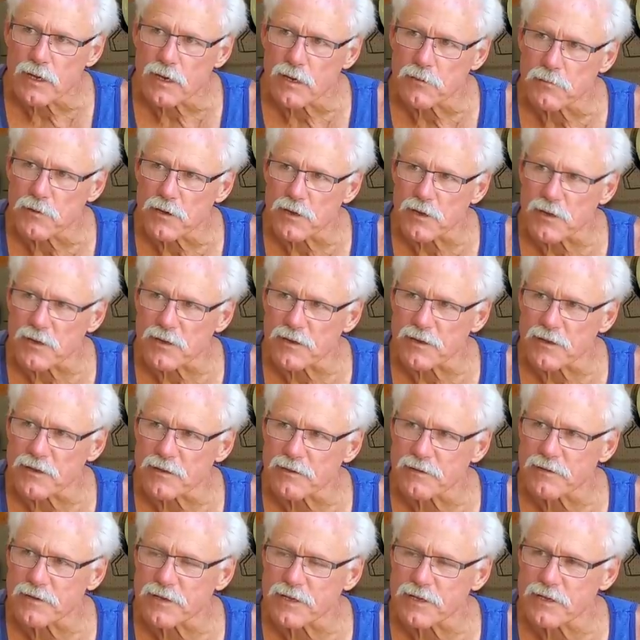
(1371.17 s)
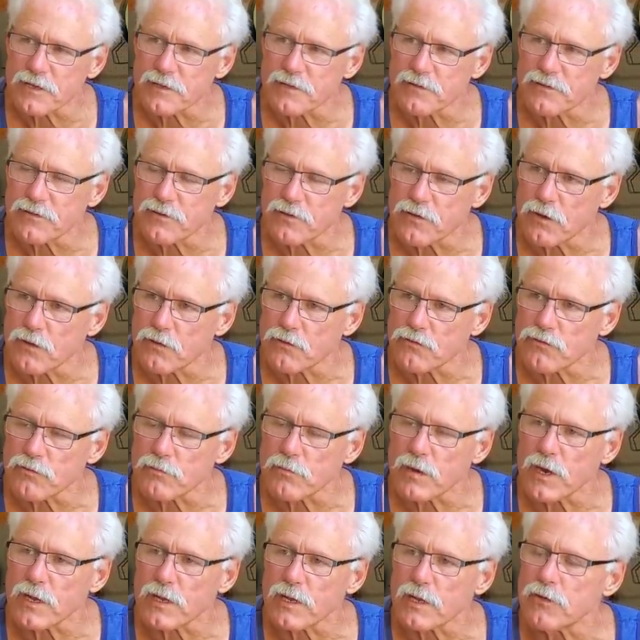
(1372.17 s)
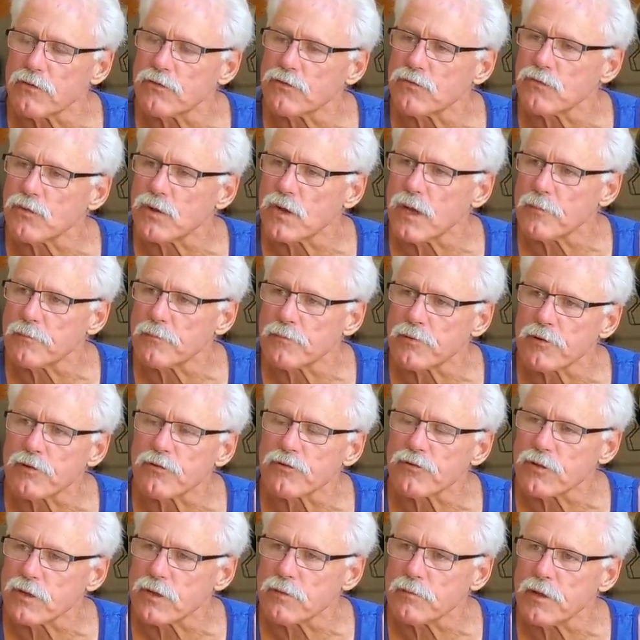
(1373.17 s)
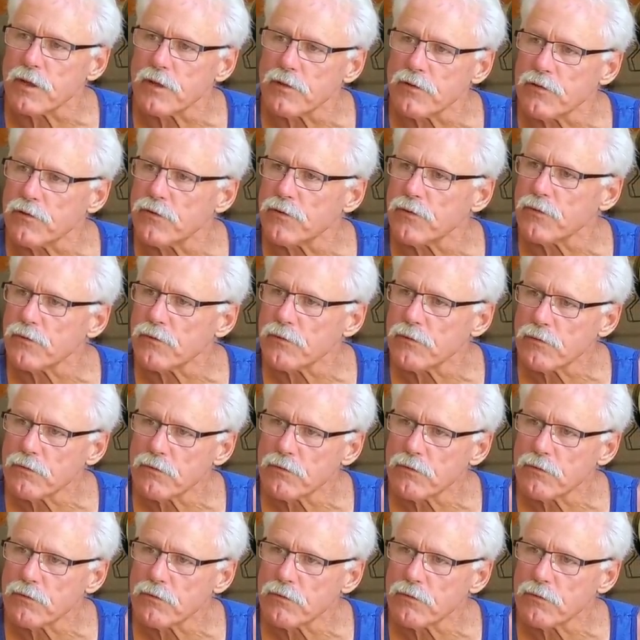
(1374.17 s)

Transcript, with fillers: I'm not gonna get into those, some ideas of what I personally may do.